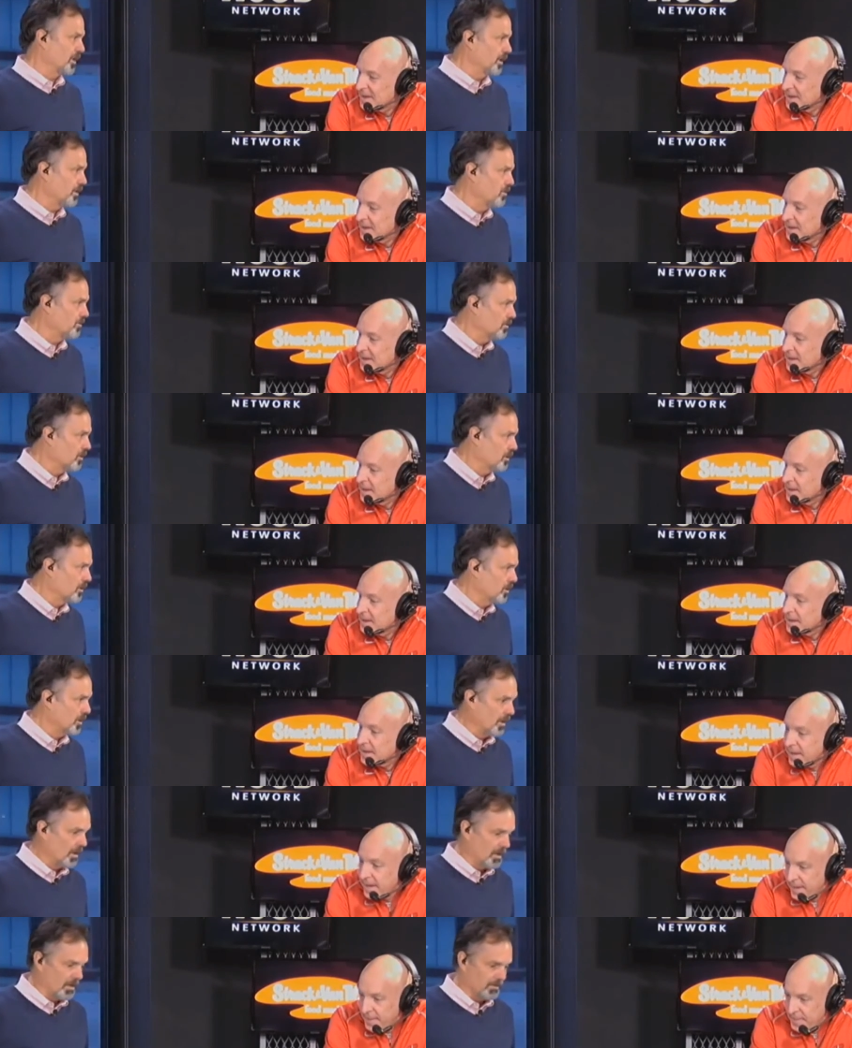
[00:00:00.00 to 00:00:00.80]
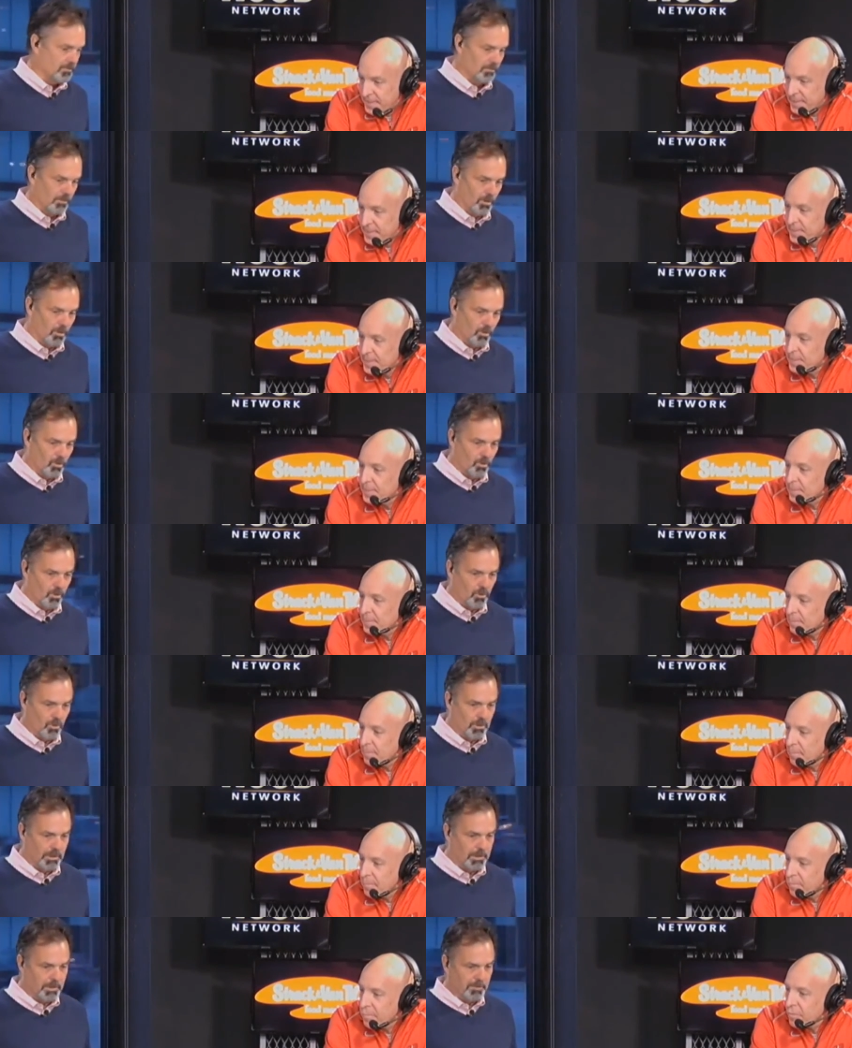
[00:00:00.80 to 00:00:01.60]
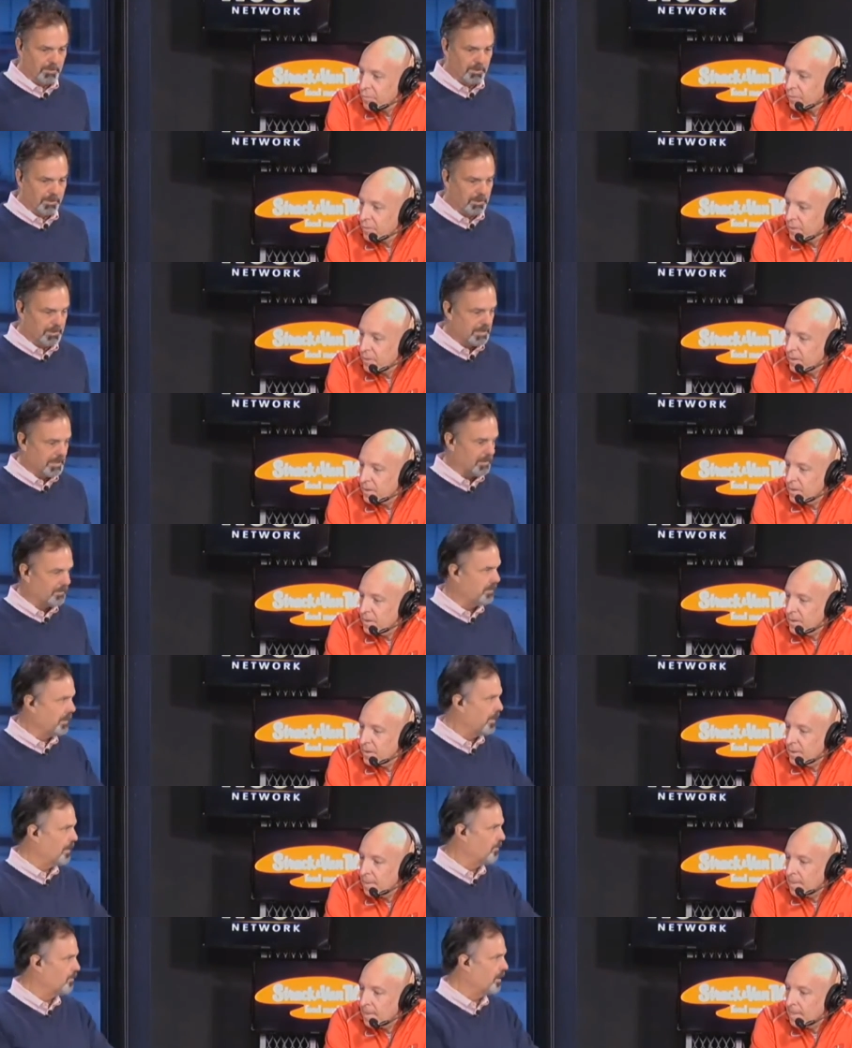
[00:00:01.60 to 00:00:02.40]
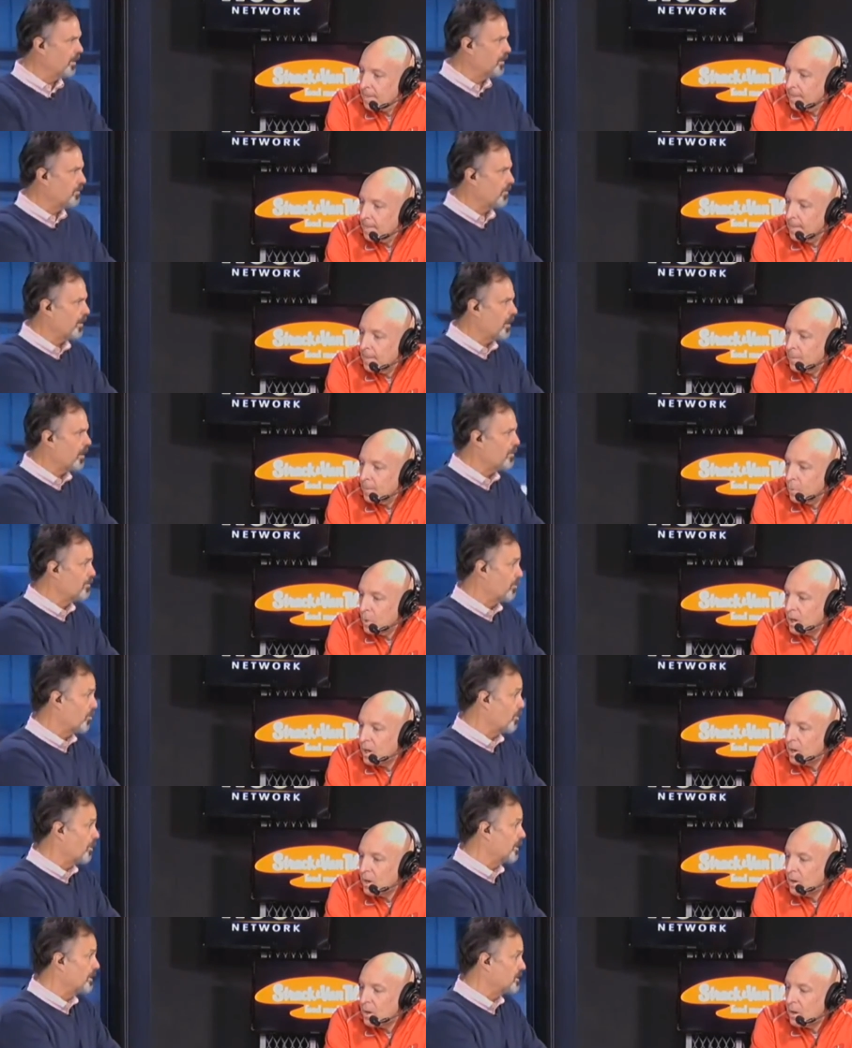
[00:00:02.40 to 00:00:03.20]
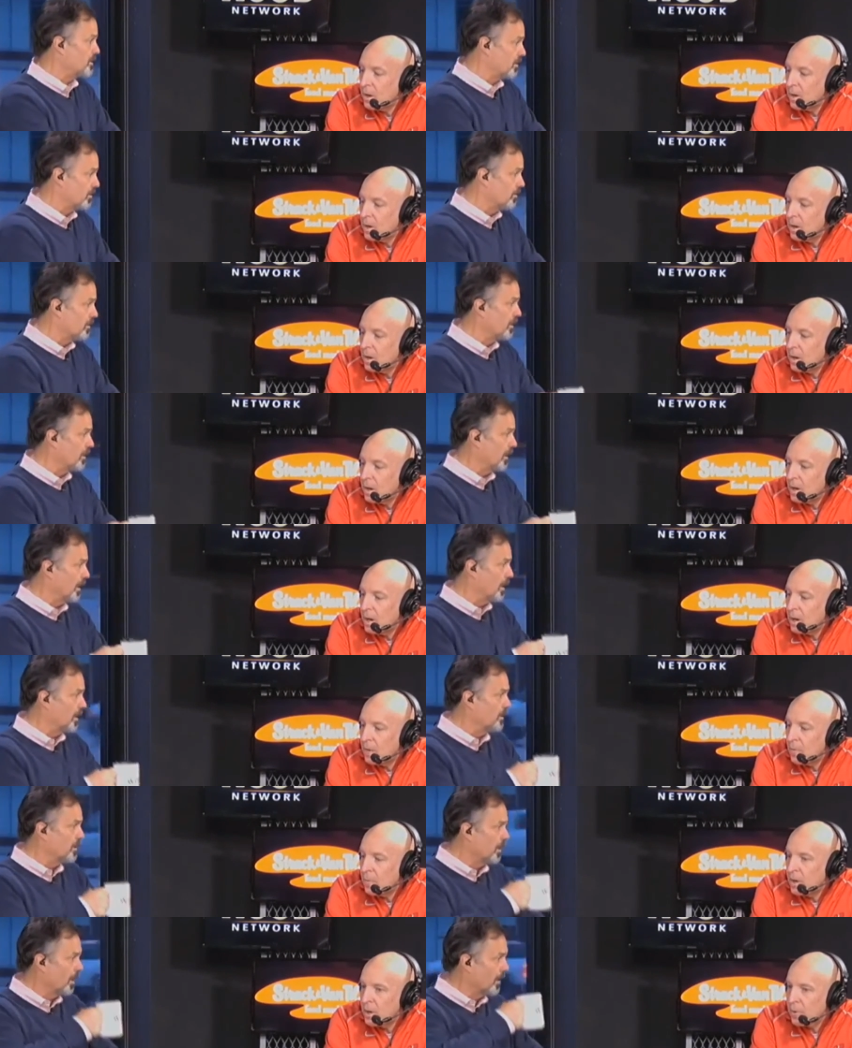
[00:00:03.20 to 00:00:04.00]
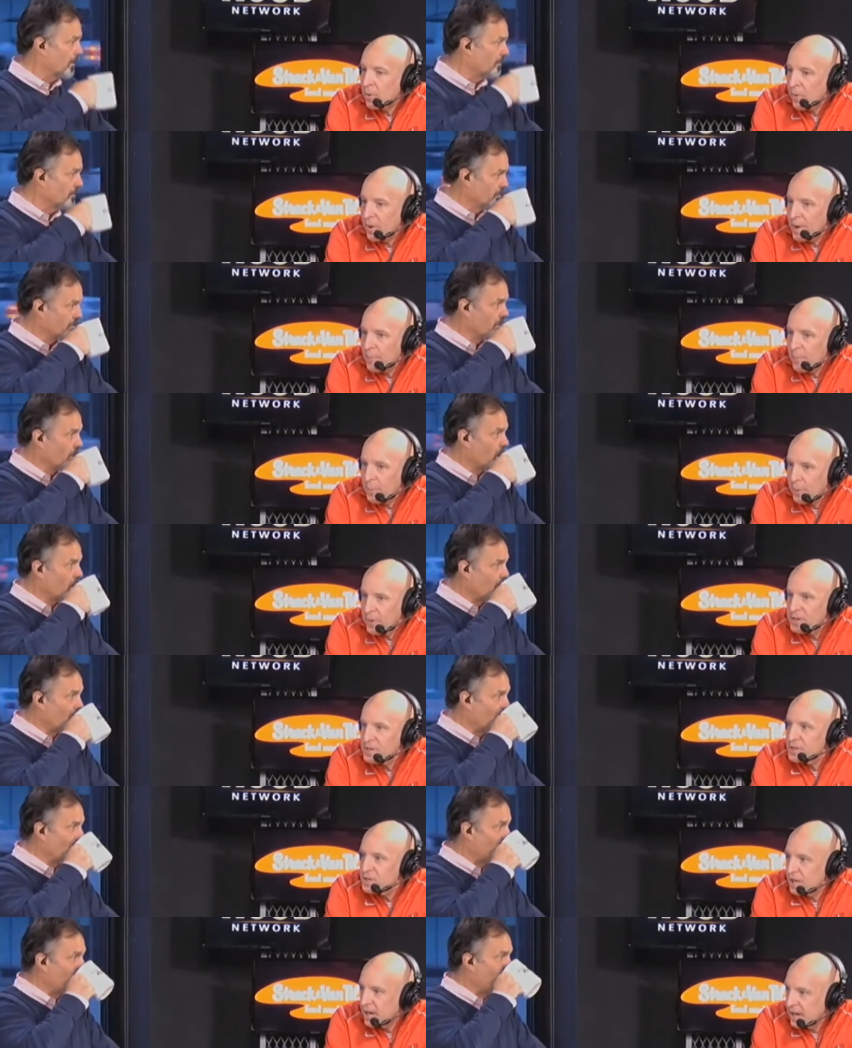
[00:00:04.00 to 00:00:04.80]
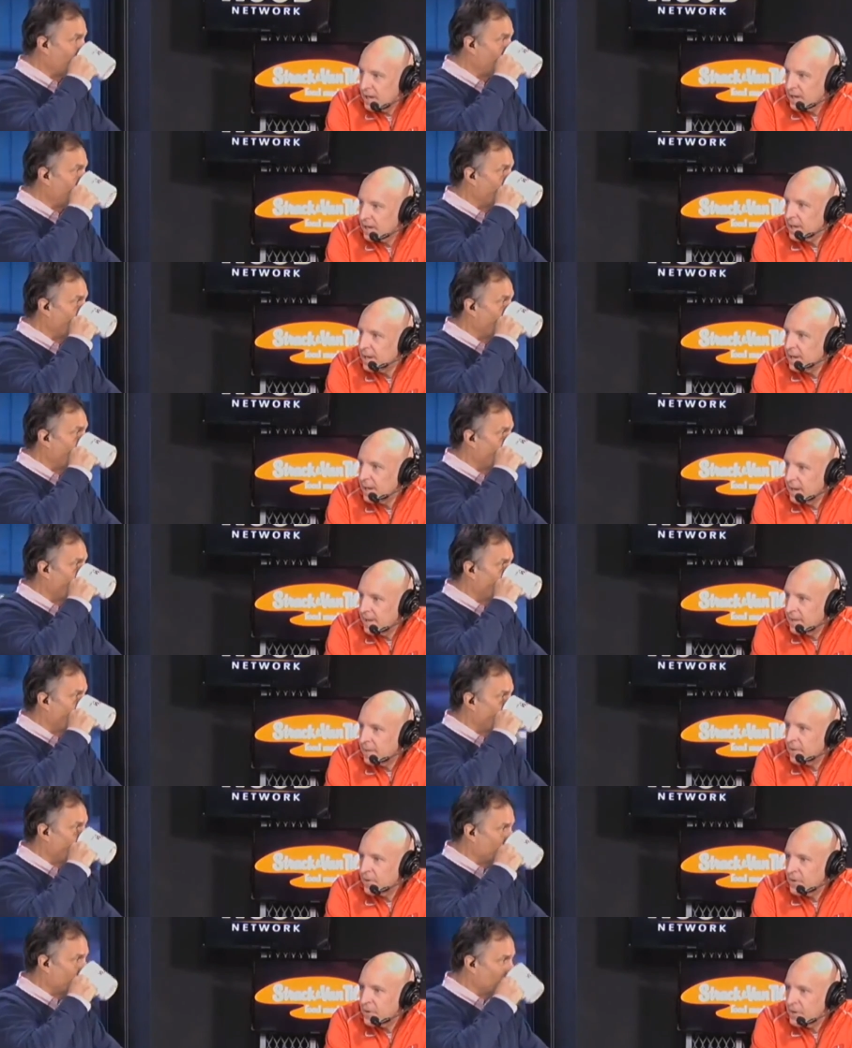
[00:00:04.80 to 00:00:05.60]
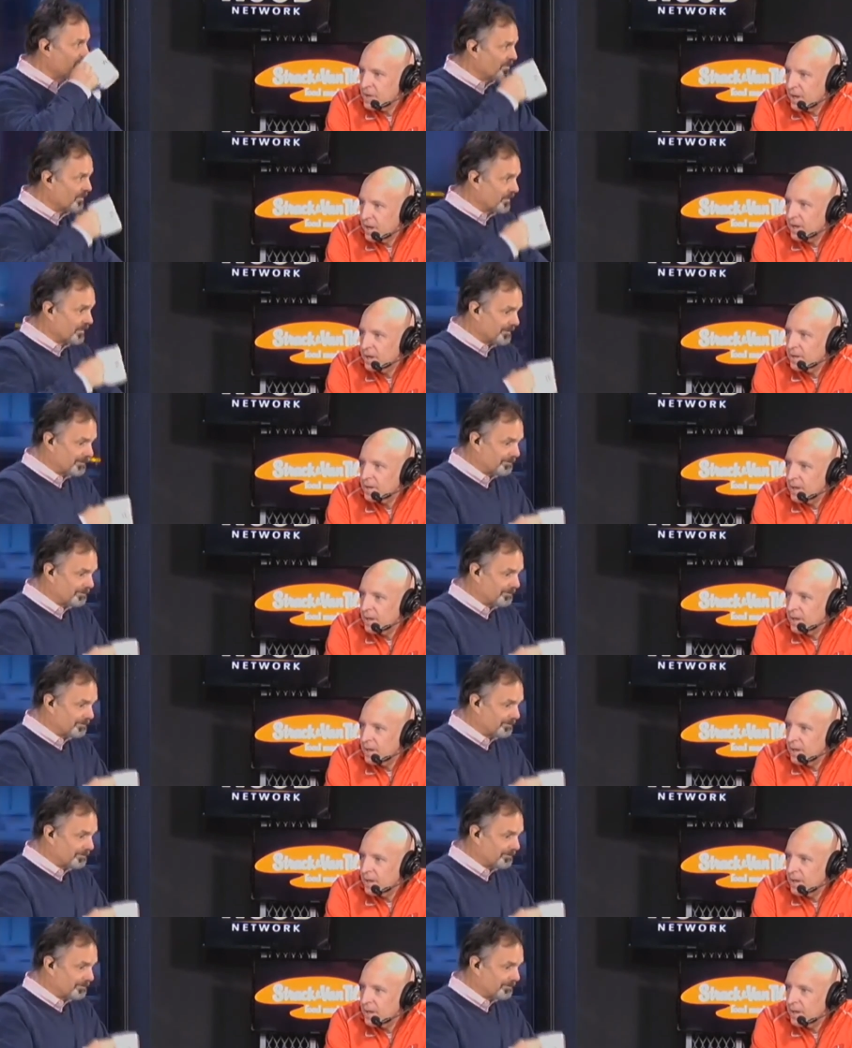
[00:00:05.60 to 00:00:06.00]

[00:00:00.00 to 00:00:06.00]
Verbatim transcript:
Speaker 1: good. Yeah. Uh, Lowell, anybody down that way? Crown well, Point's good again. Well, yeah.
Speaker 2: Crown Point's young. They're young.